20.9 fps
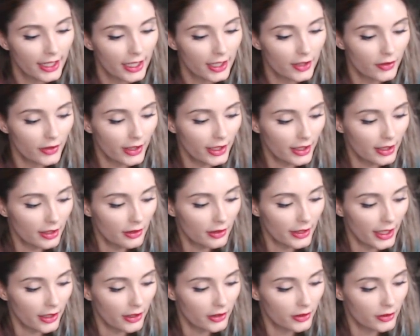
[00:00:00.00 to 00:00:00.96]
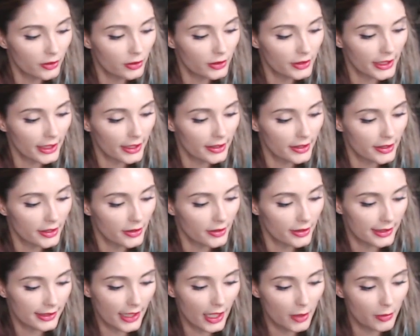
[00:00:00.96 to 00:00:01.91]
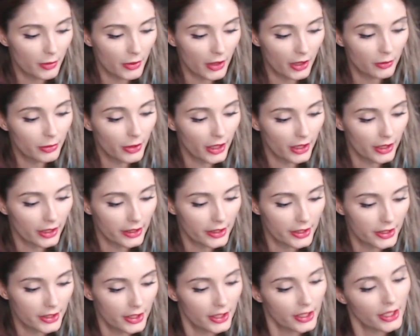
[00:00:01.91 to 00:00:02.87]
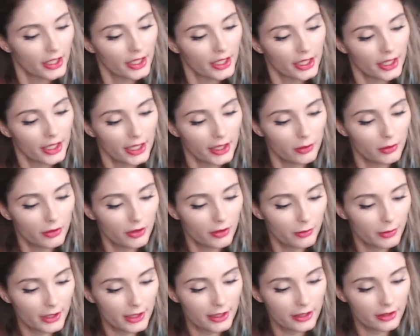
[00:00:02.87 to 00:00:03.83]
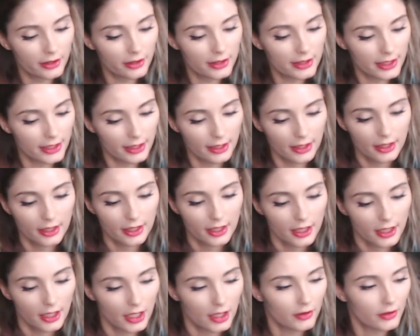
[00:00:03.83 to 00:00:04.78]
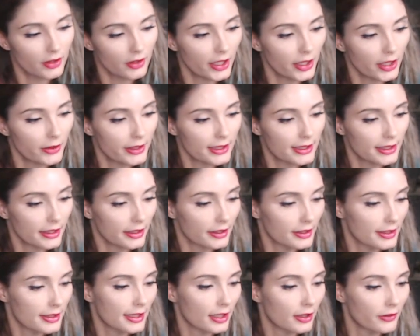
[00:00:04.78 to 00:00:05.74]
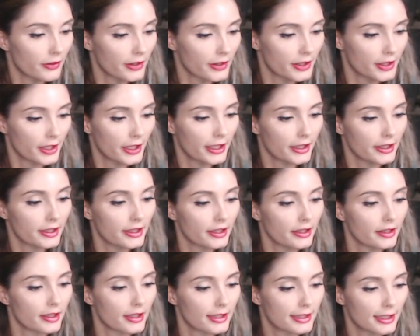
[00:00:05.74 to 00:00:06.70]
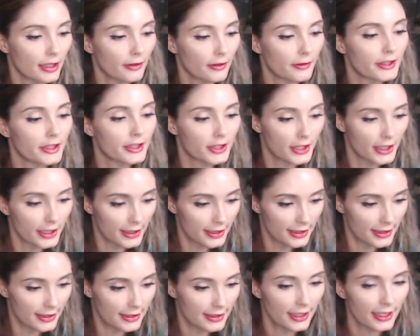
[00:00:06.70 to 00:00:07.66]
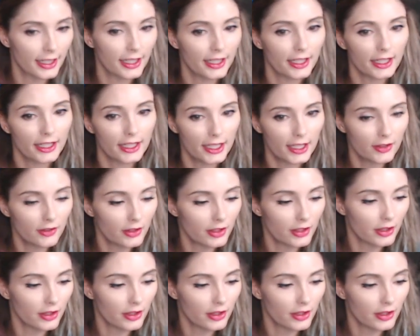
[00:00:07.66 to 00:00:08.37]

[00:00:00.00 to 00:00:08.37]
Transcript: If he had allowed Gul'dan to escape unpunished, he would have been guilty of allowing such selfishness, even